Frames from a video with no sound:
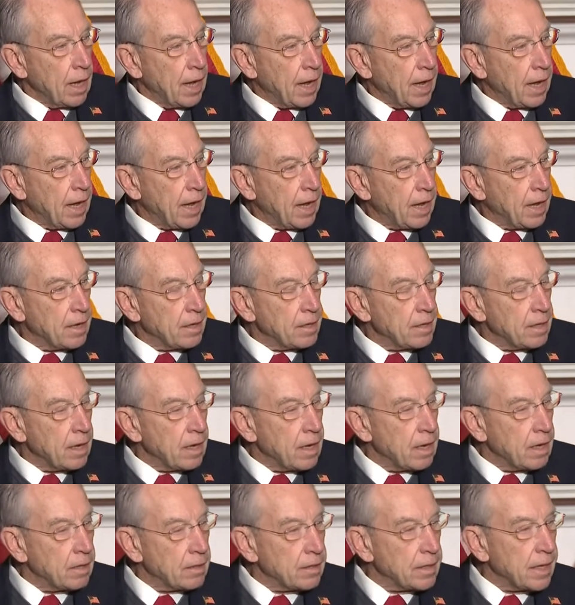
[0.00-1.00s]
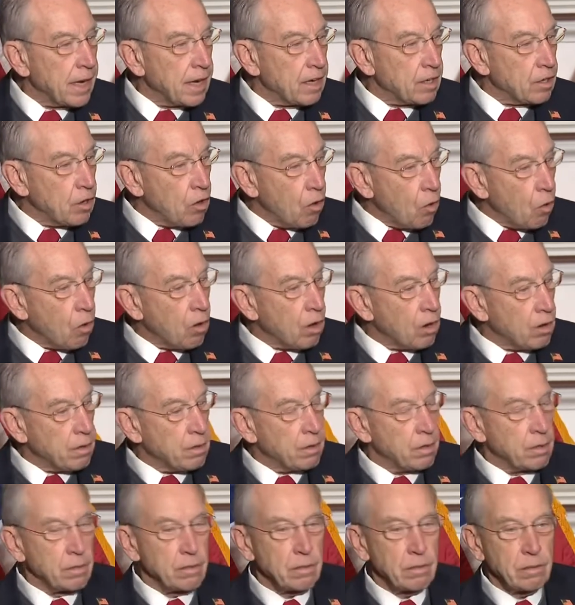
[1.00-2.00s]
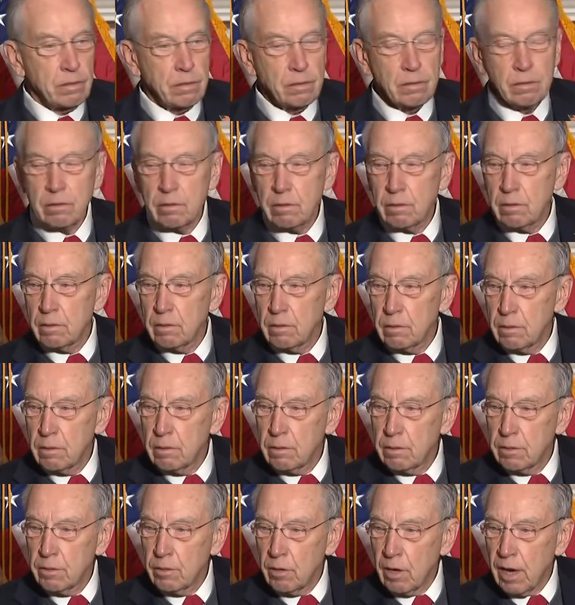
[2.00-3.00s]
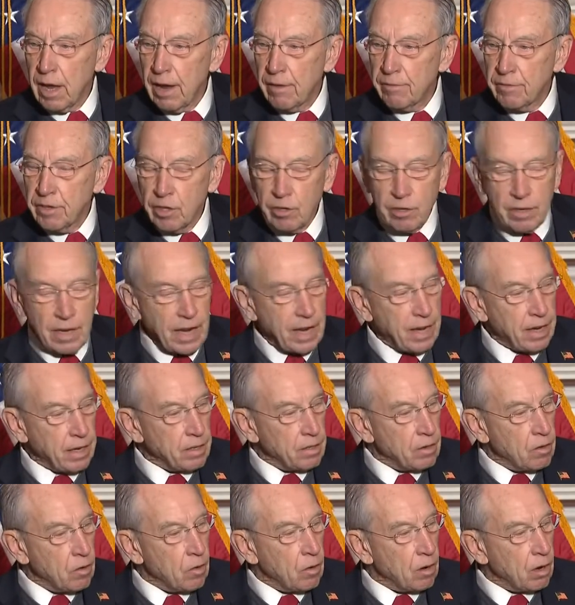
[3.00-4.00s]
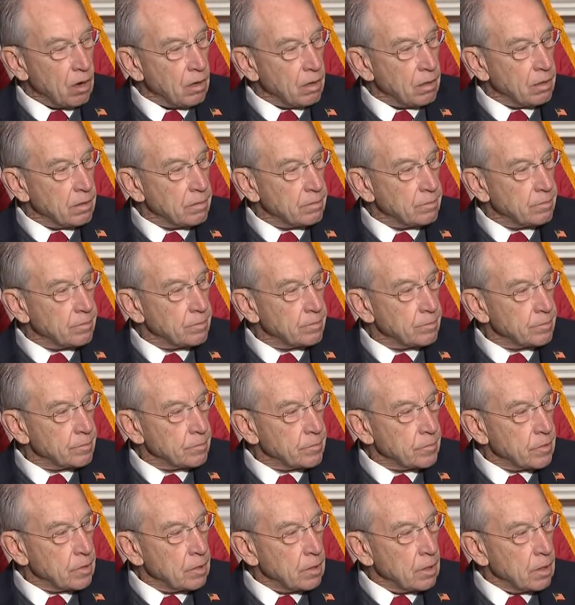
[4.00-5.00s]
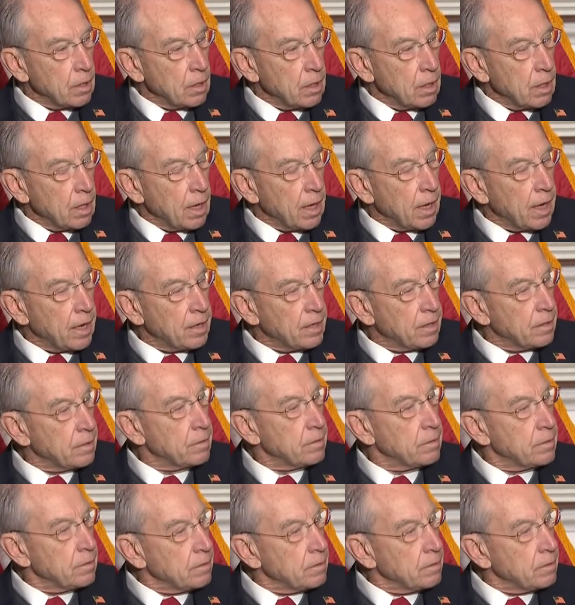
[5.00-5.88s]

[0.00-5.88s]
And in court, you'll have your day in court. And